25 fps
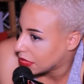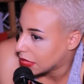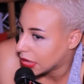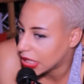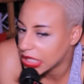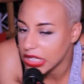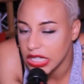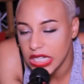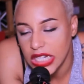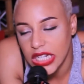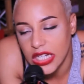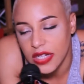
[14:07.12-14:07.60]

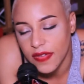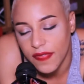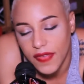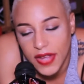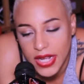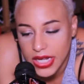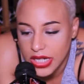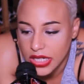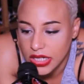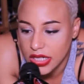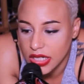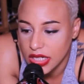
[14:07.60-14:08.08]
It's these
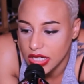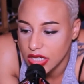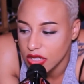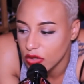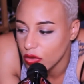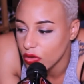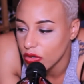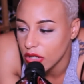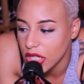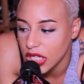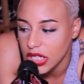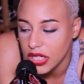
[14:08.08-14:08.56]
things, it's
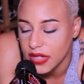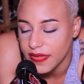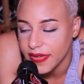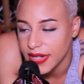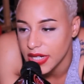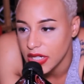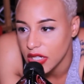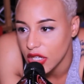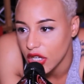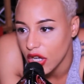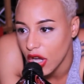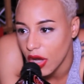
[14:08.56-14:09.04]
all these
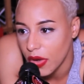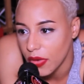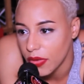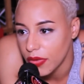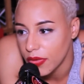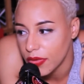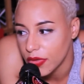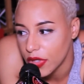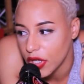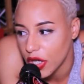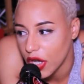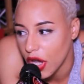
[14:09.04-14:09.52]
things that
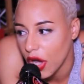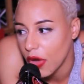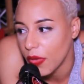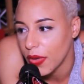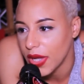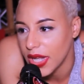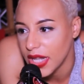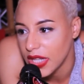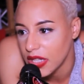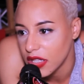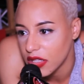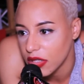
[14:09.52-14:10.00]
go
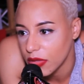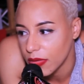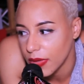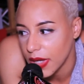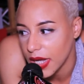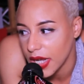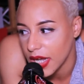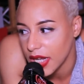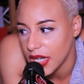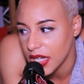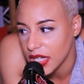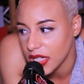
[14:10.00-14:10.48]
into
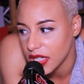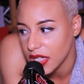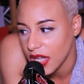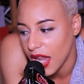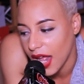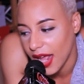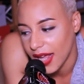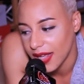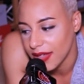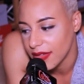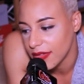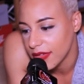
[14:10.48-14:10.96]
it, and it's
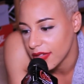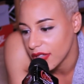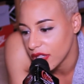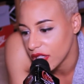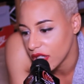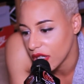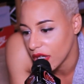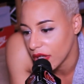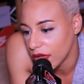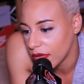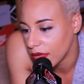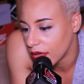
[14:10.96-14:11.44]
like, you
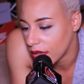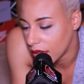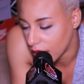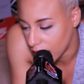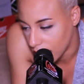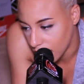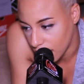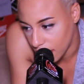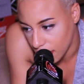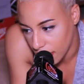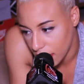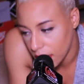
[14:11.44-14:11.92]
know.
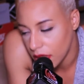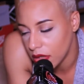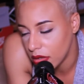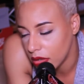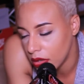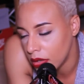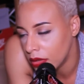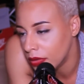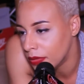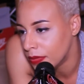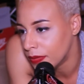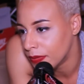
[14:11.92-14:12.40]

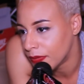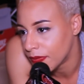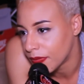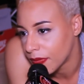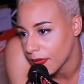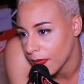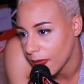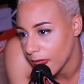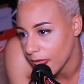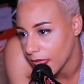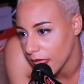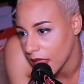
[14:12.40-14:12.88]

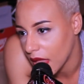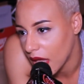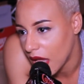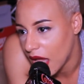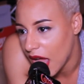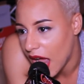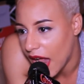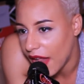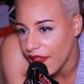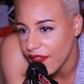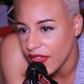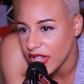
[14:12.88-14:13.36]

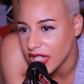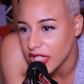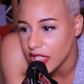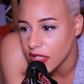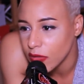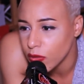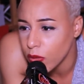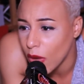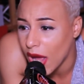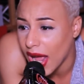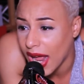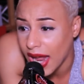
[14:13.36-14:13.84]
And this
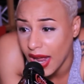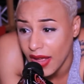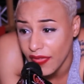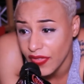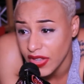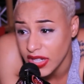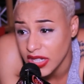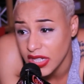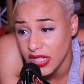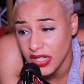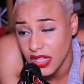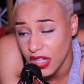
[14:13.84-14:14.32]

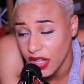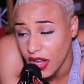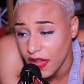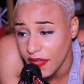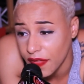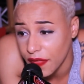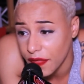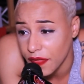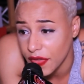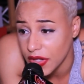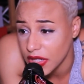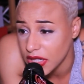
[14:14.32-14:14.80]
is
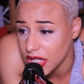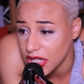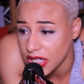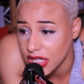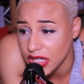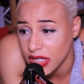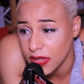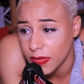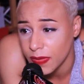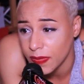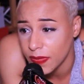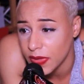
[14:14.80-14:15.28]
another thing,
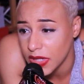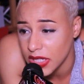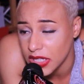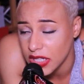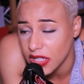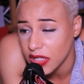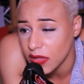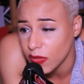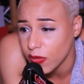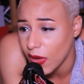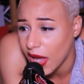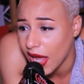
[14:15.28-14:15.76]
this
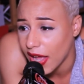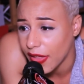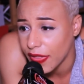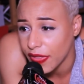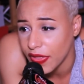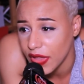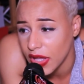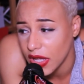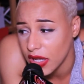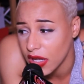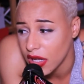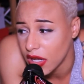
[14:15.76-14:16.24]
is why I
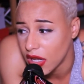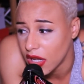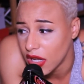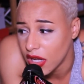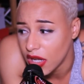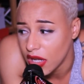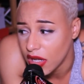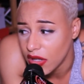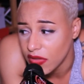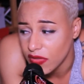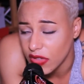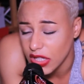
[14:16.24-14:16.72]
think
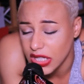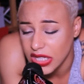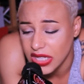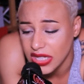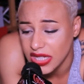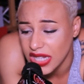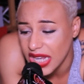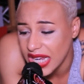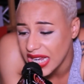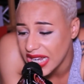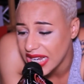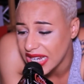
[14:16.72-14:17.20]
the
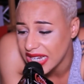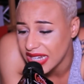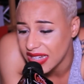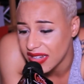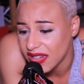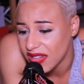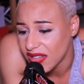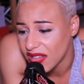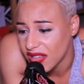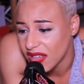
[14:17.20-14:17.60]
scene,